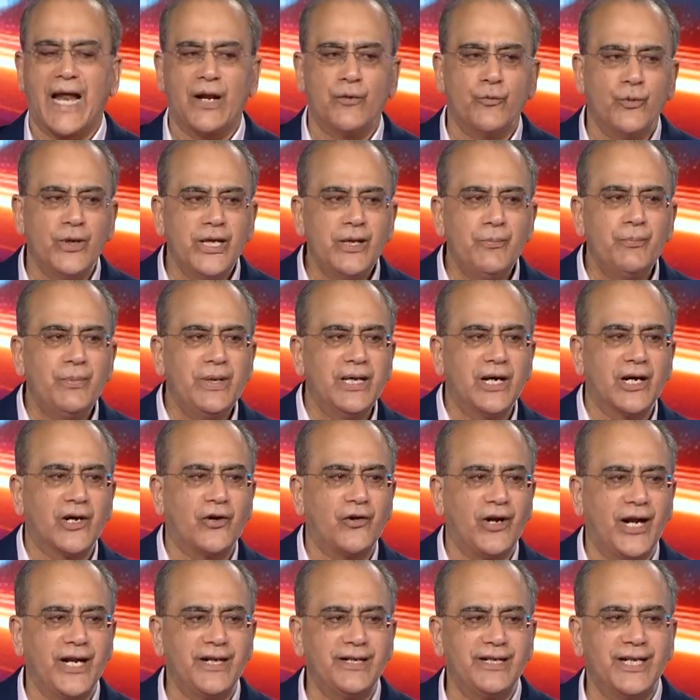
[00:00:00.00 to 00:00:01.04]
Can we be
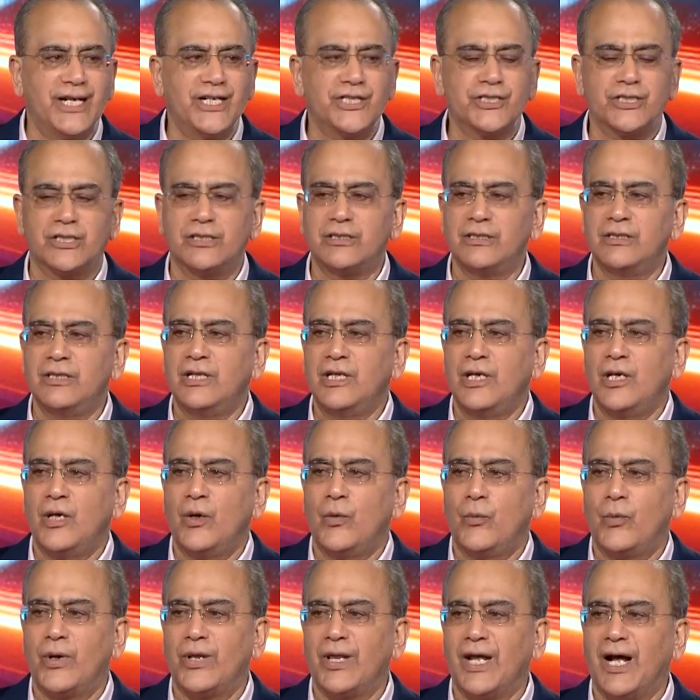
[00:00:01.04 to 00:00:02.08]
a great nation
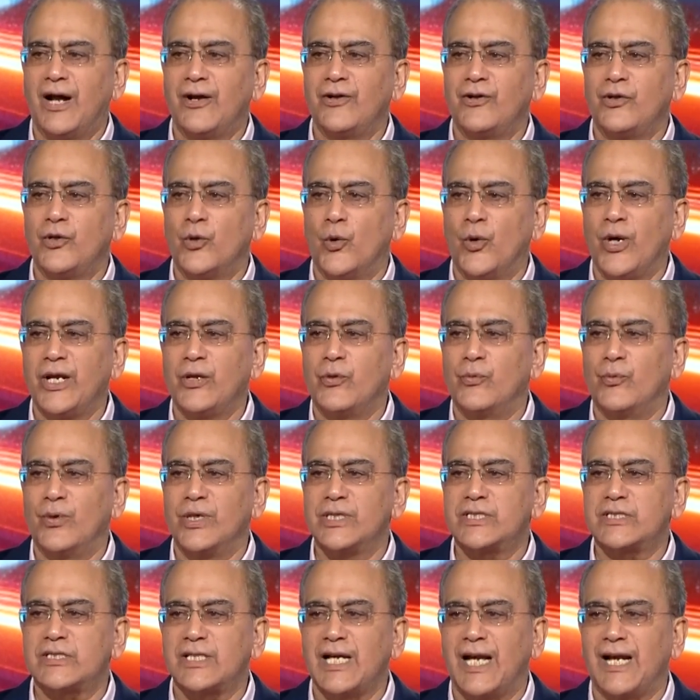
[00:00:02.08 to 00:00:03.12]
without
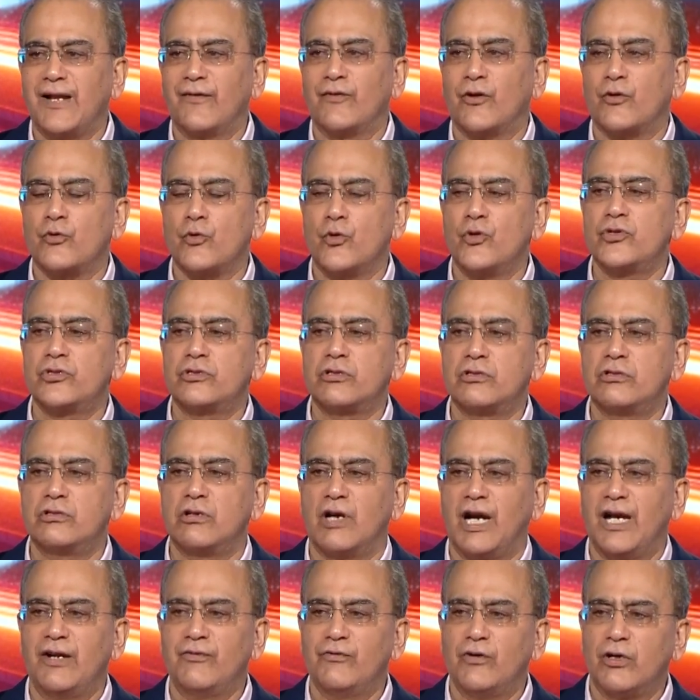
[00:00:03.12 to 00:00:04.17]
knowing which side of the road
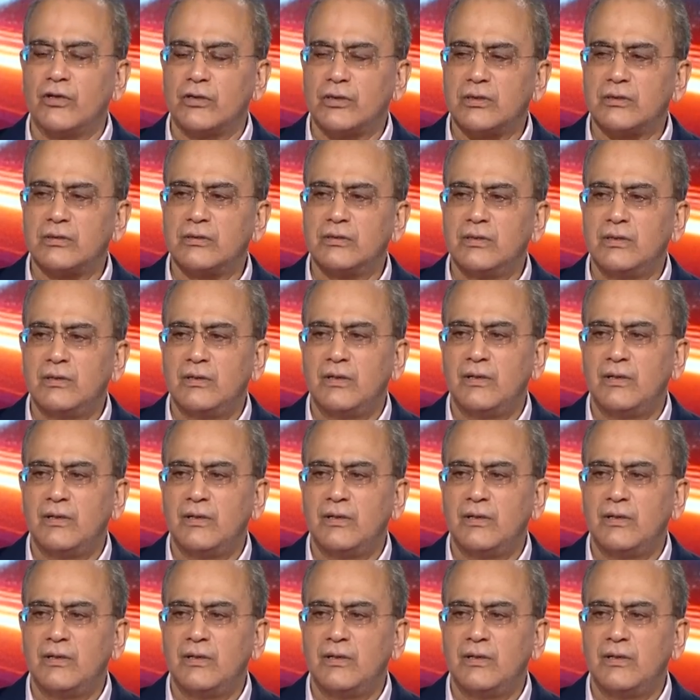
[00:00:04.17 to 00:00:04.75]
to drive on?